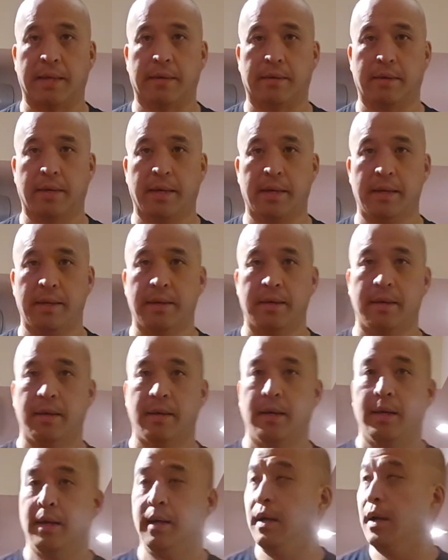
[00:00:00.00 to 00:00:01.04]
Okay.
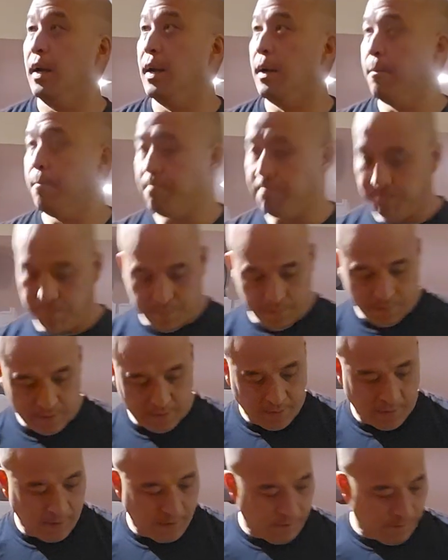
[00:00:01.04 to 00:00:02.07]
Um,
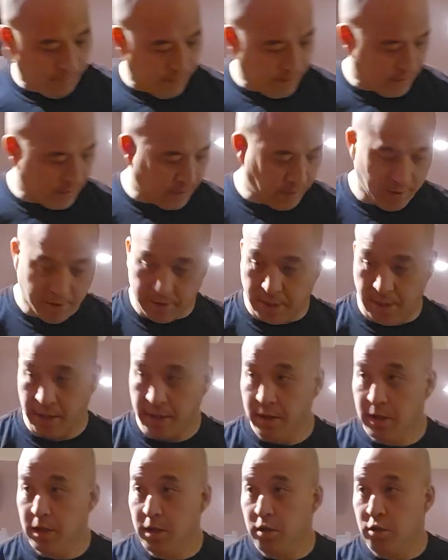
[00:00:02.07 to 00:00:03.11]
okay,
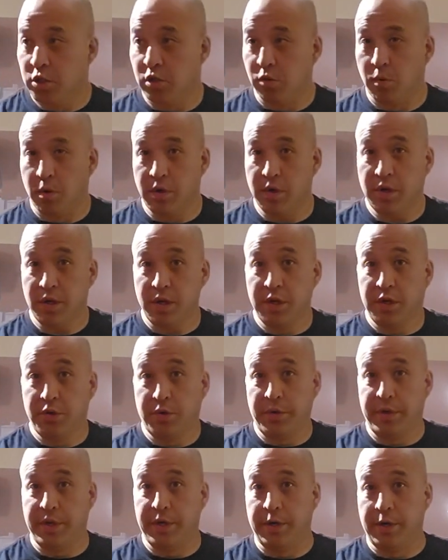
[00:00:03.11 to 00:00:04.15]
so what I'm gonna do
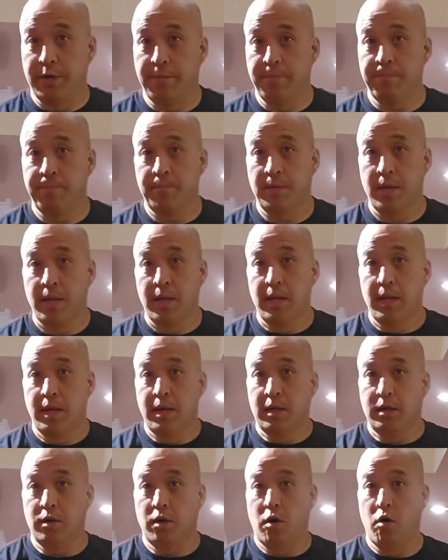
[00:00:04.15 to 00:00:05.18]
here,
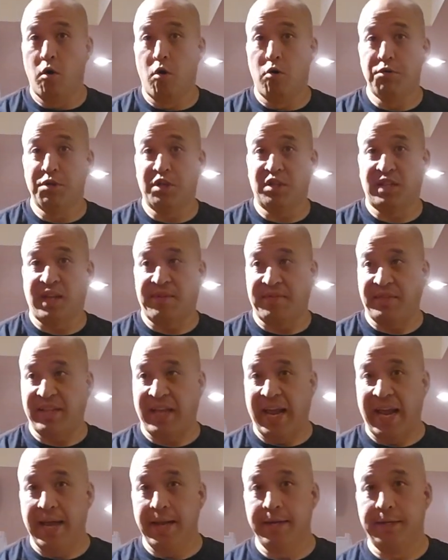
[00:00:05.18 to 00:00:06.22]
I'm gonna hold the staff at the
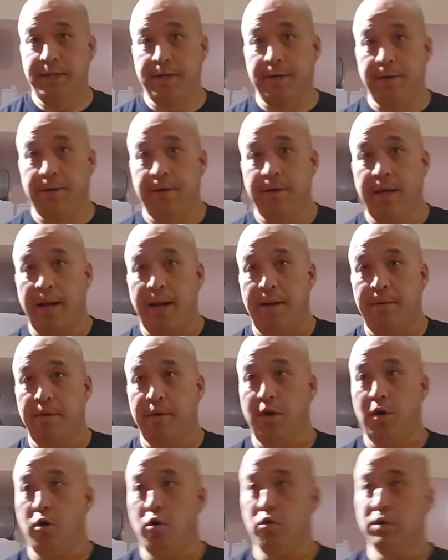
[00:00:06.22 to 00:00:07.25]
end here, and I'm gonna
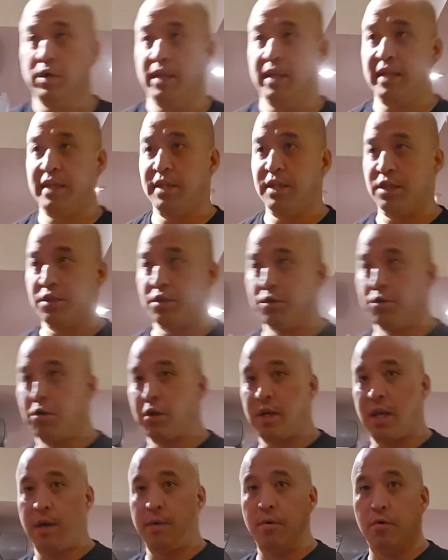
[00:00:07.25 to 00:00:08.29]
hold it like this. Look
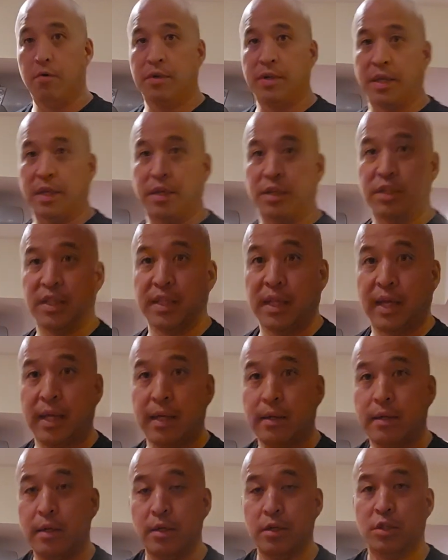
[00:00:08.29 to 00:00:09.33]
at how I'm holding it. You see that?
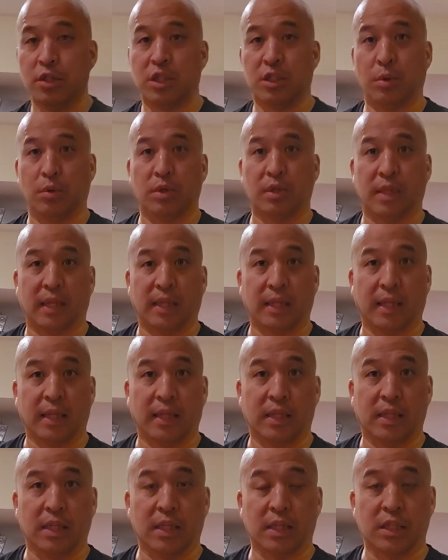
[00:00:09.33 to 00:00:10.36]
So it's like
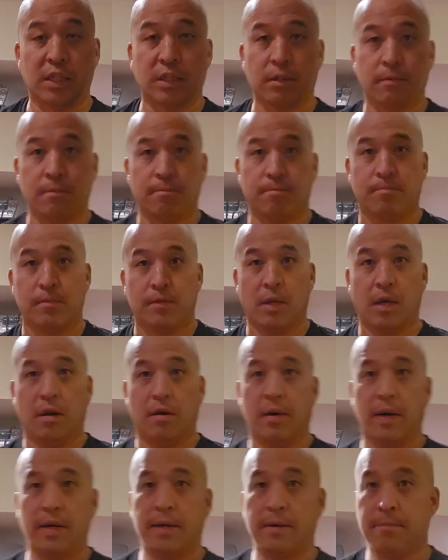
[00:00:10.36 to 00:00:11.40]
this. All
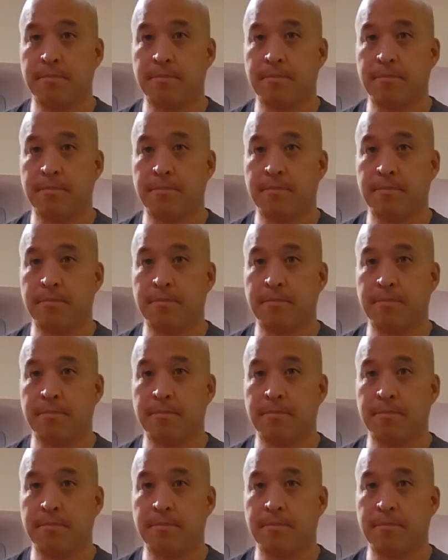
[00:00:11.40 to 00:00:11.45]
right.